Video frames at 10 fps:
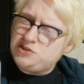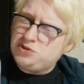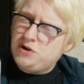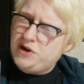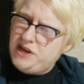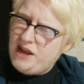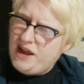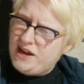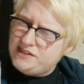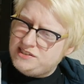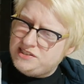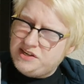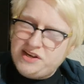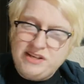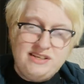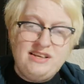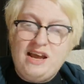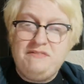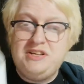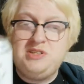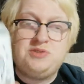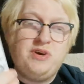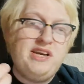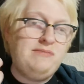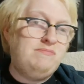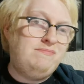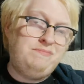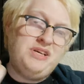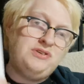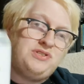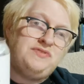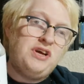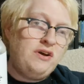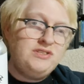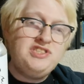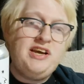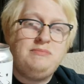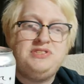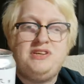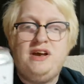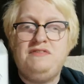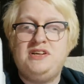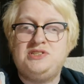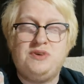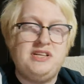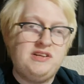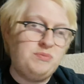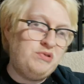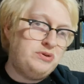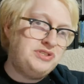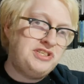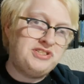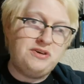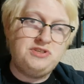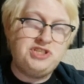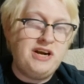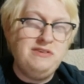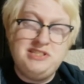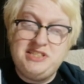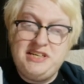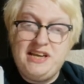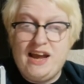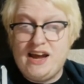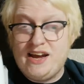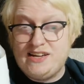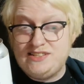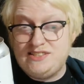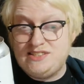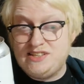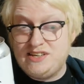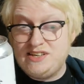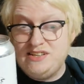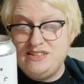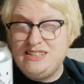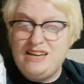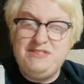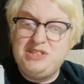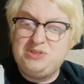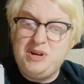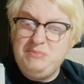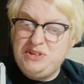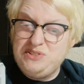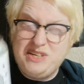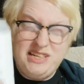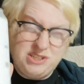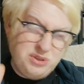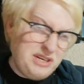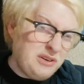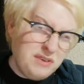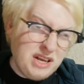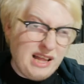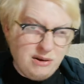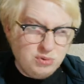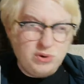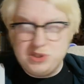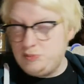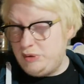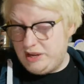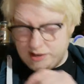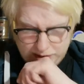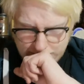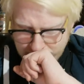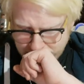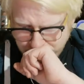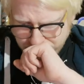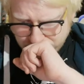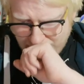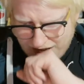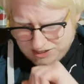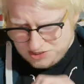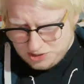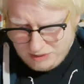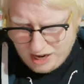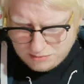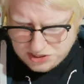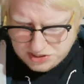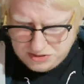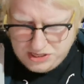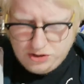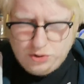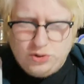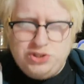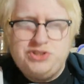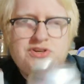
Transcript: a try, and uh, I think it's great because of the concept. I think it's great that the proceeds go to charity, and uh, I think it's great because I get to drink another Cloudwater beer. And there's some absolutely gorgeous